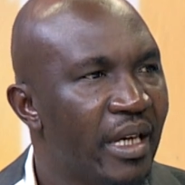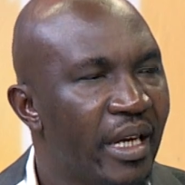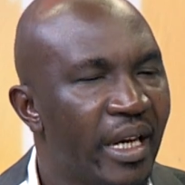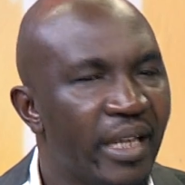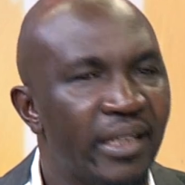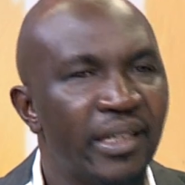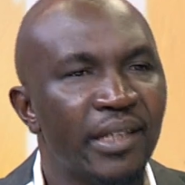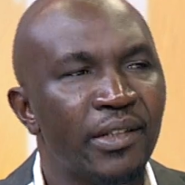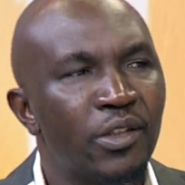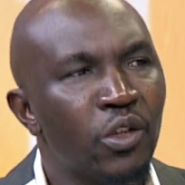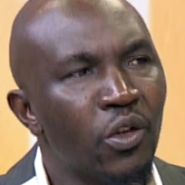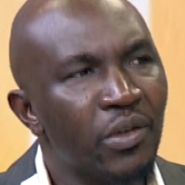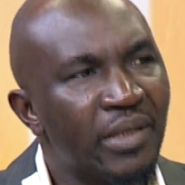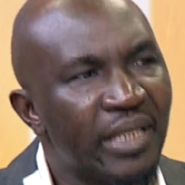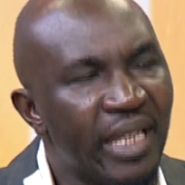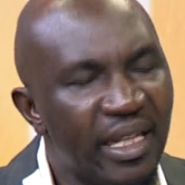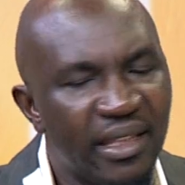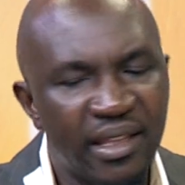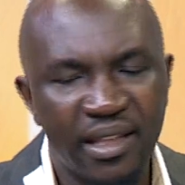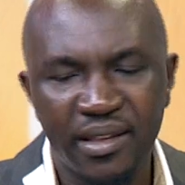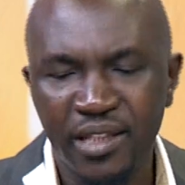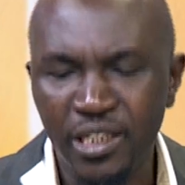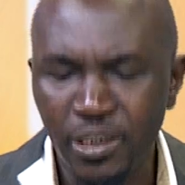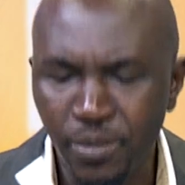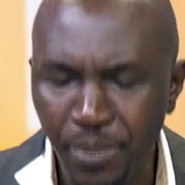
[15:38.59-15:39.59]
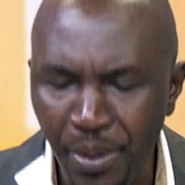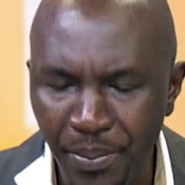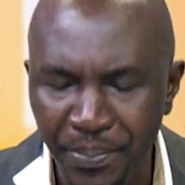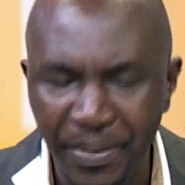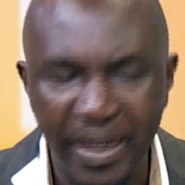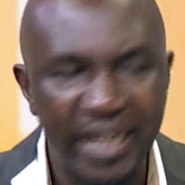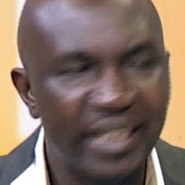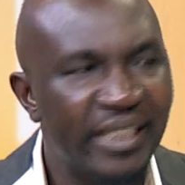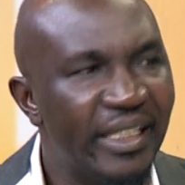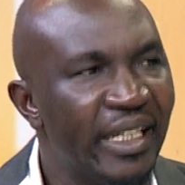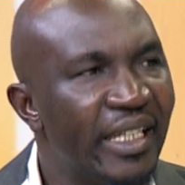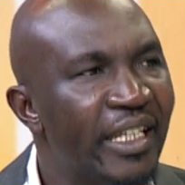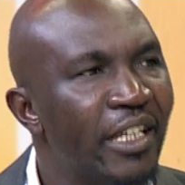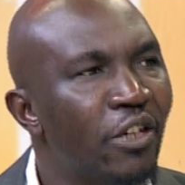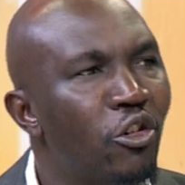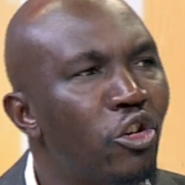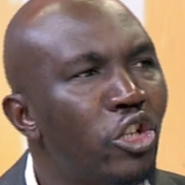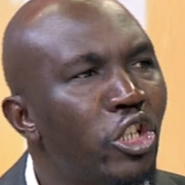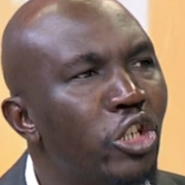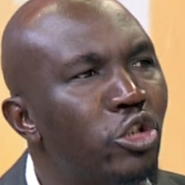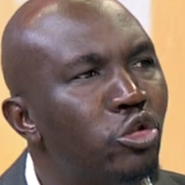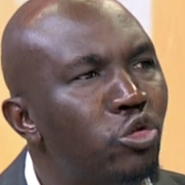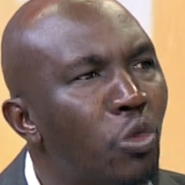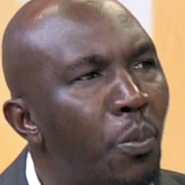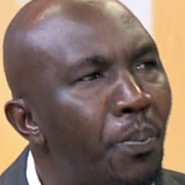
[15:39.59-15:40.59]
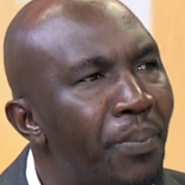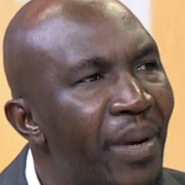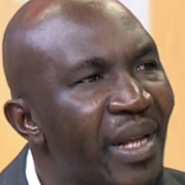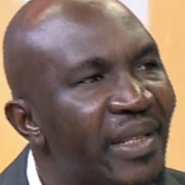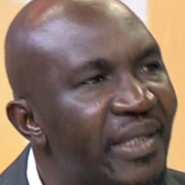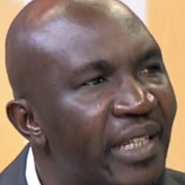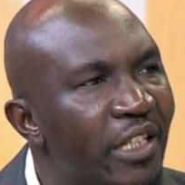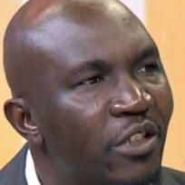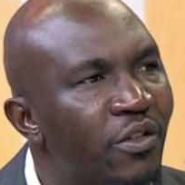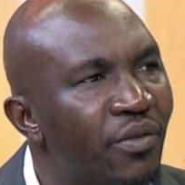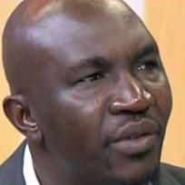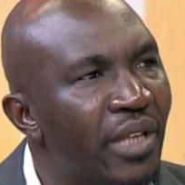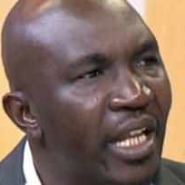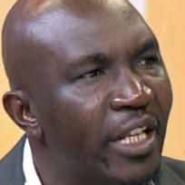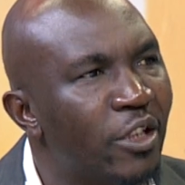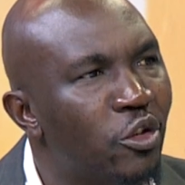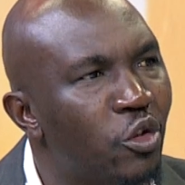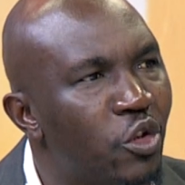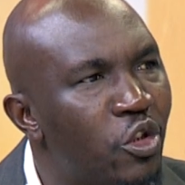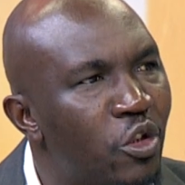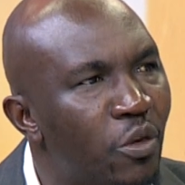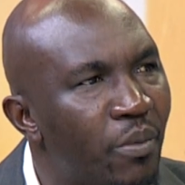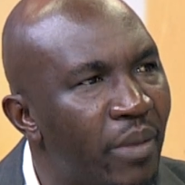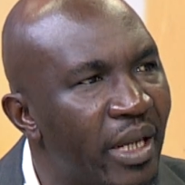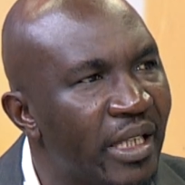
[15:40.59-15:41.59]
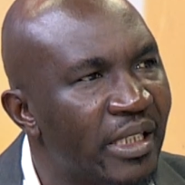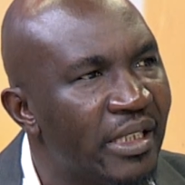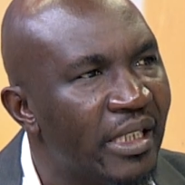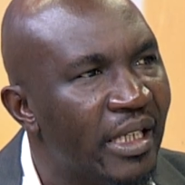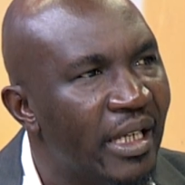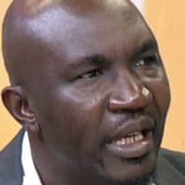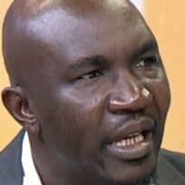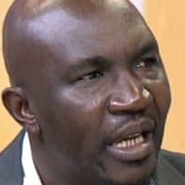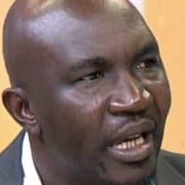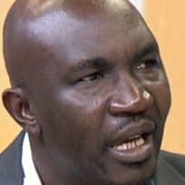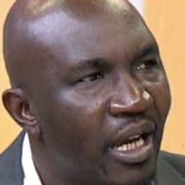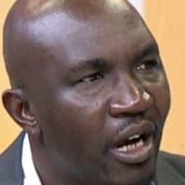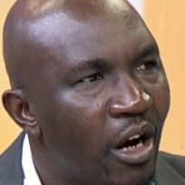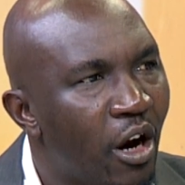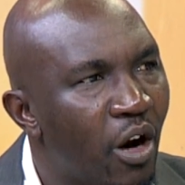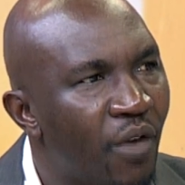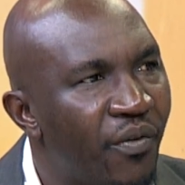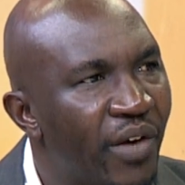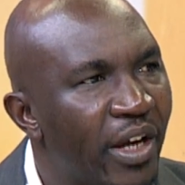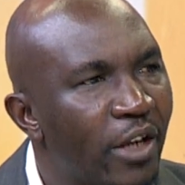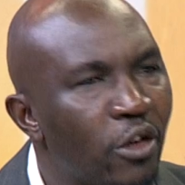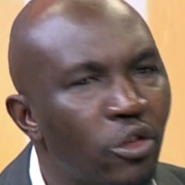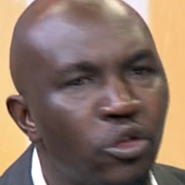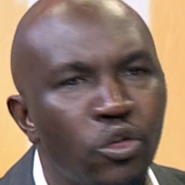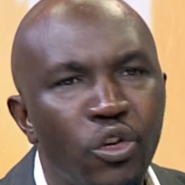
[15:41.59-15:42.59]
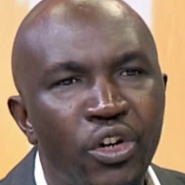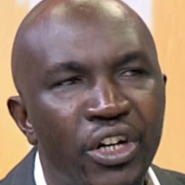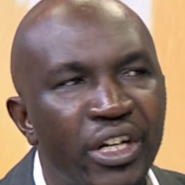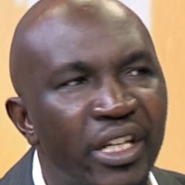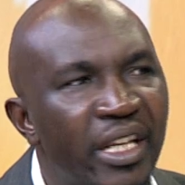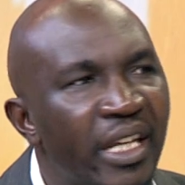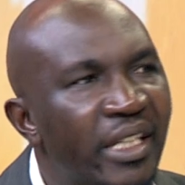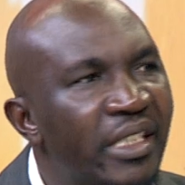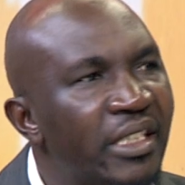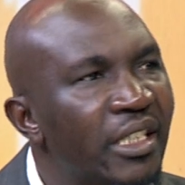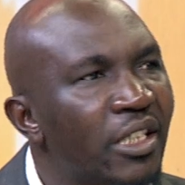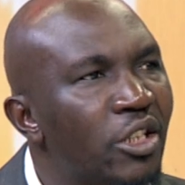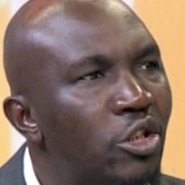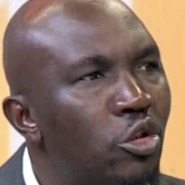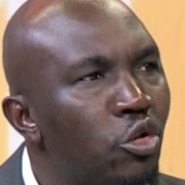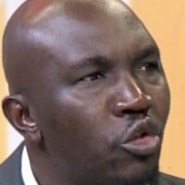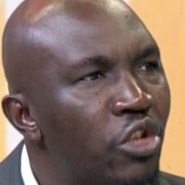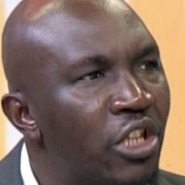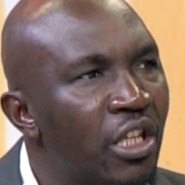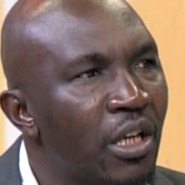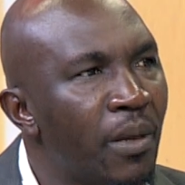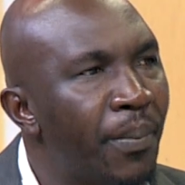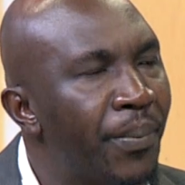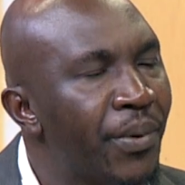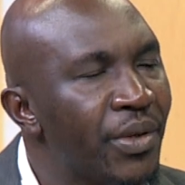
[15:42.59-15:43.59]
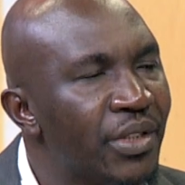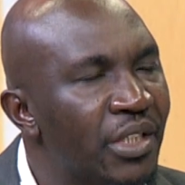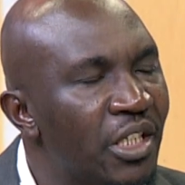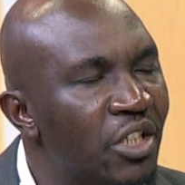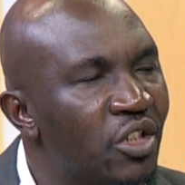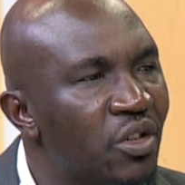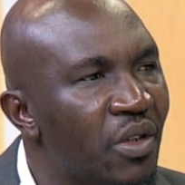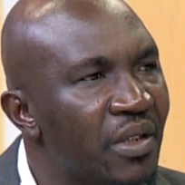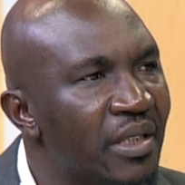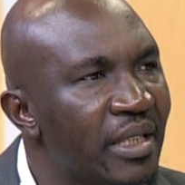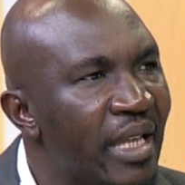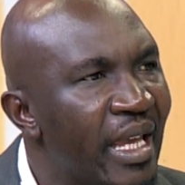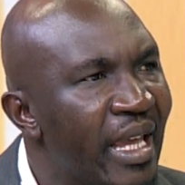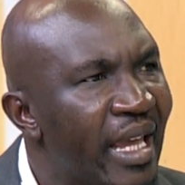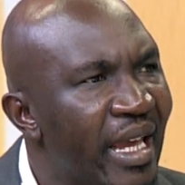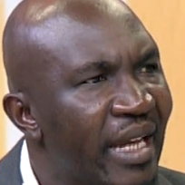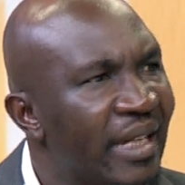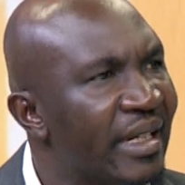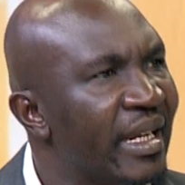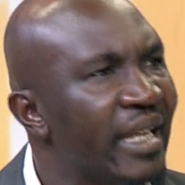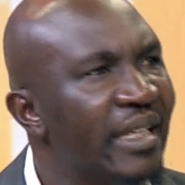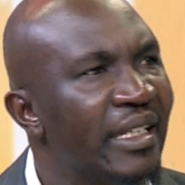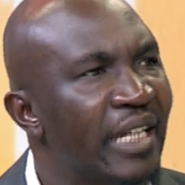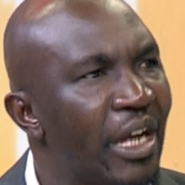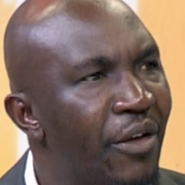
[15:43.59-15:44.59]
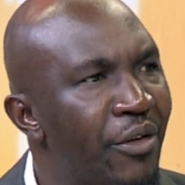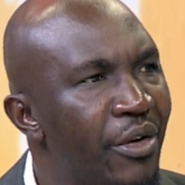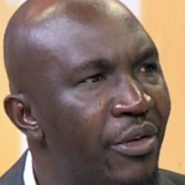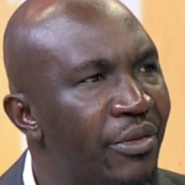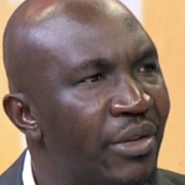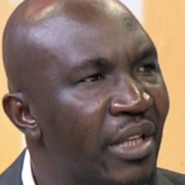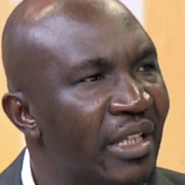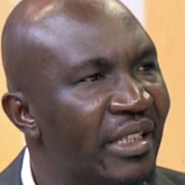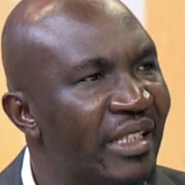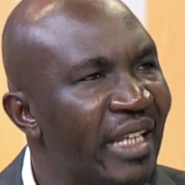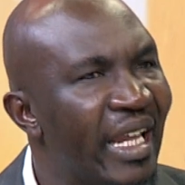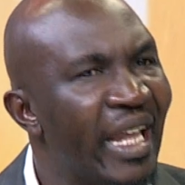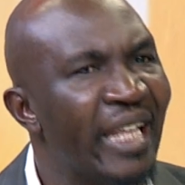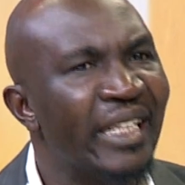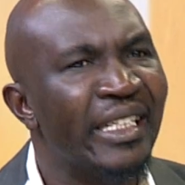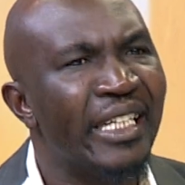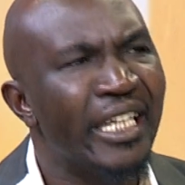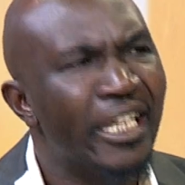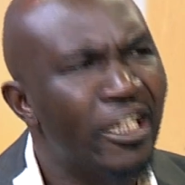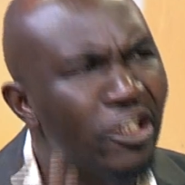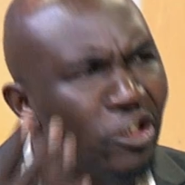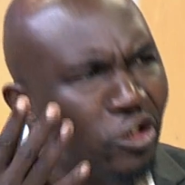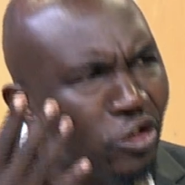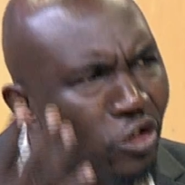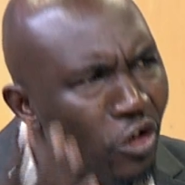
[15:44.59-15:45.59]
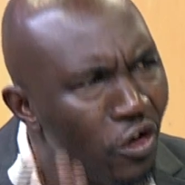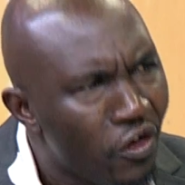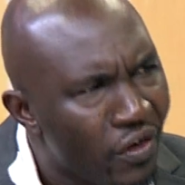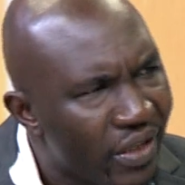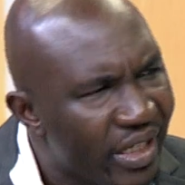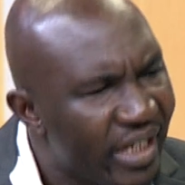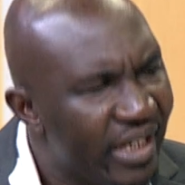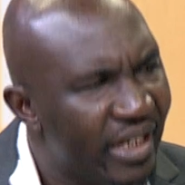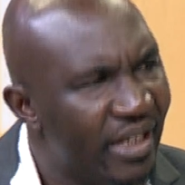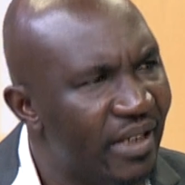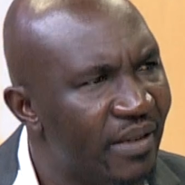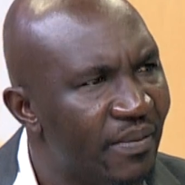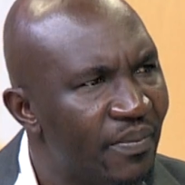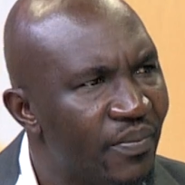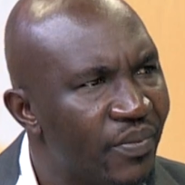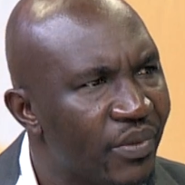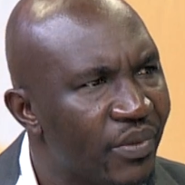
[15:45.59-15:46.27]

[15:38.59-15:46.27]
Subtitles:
It is so sad that these people are taking only 2% of that document, of, I don't know, creating 2-3 positions and running away with it, and ignoring